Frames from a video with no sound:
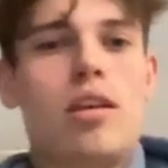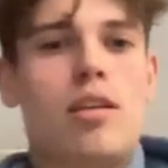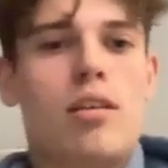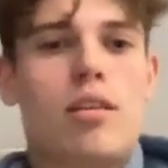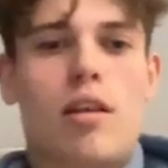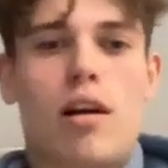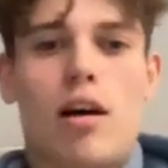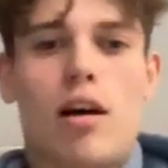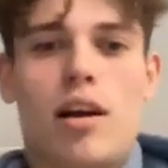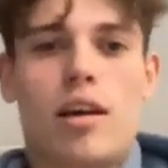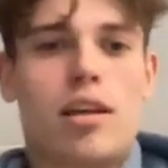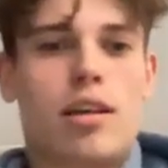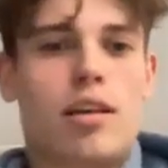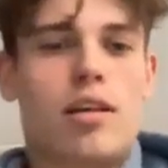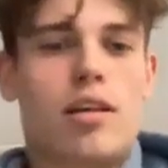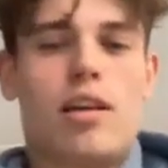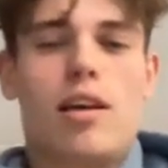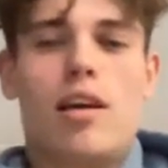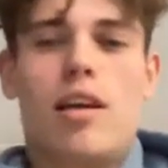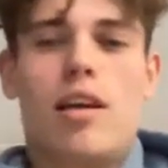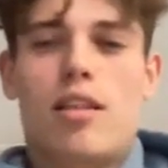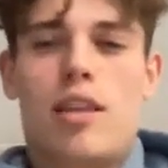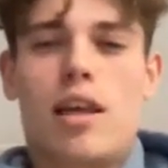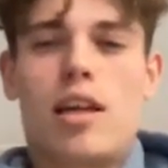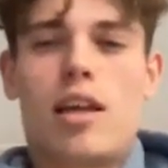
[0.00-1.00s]
like
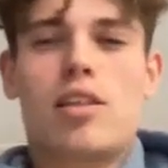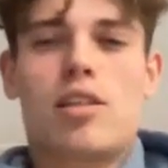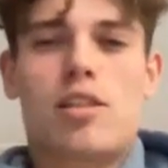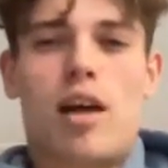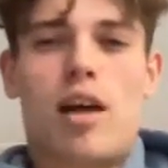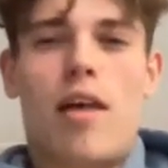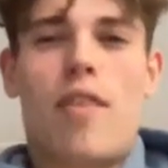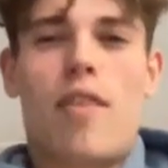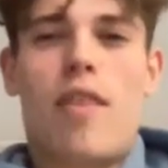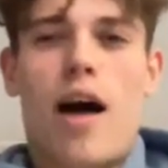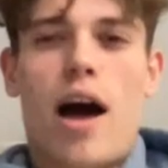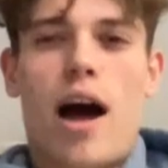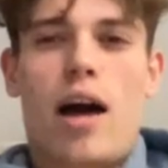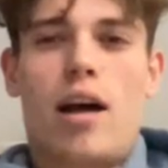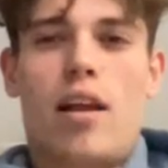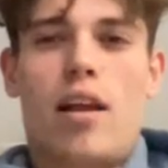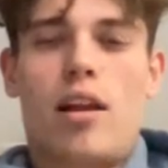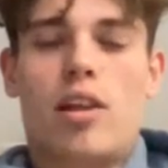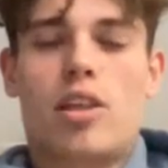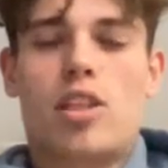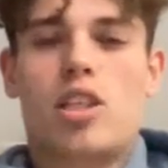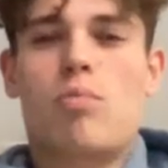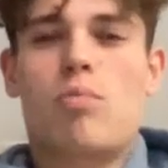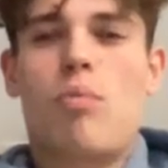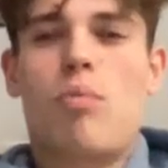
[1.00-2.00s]
things like that,
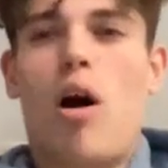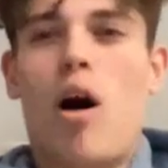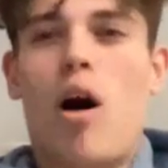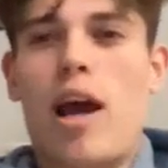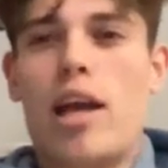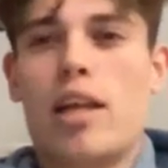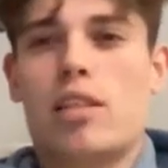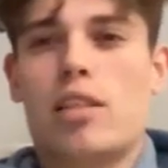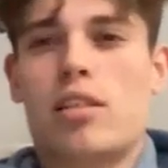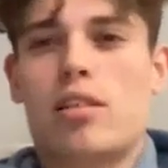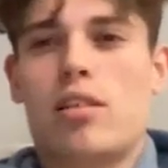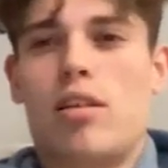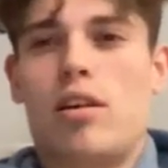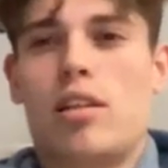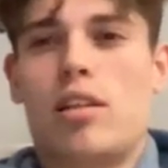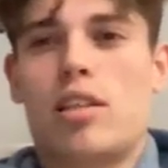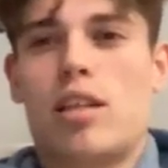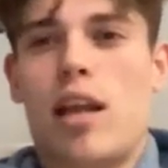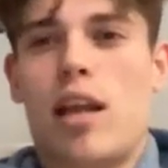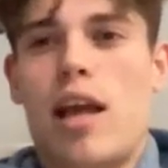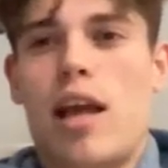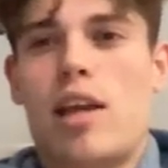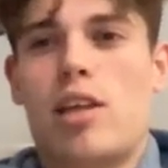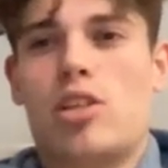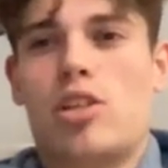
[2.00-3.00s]
like smart exercise
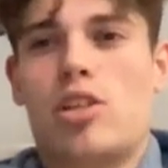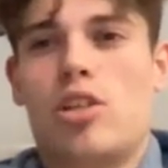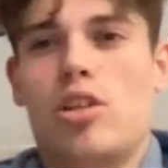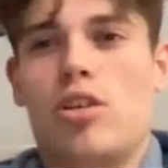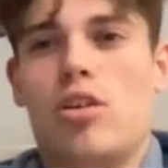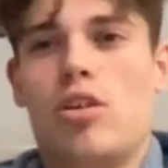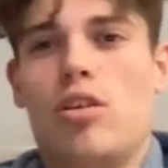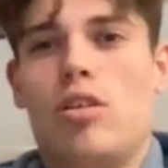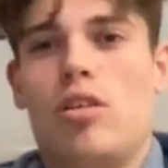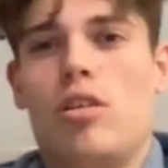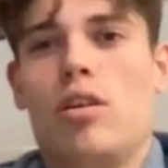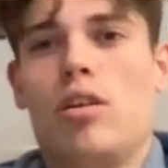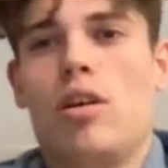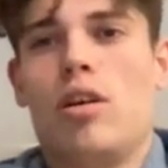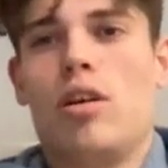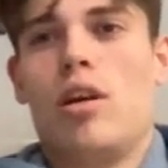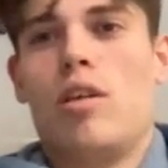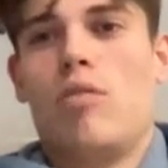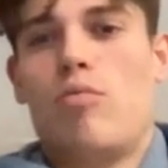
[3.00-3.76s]
selection,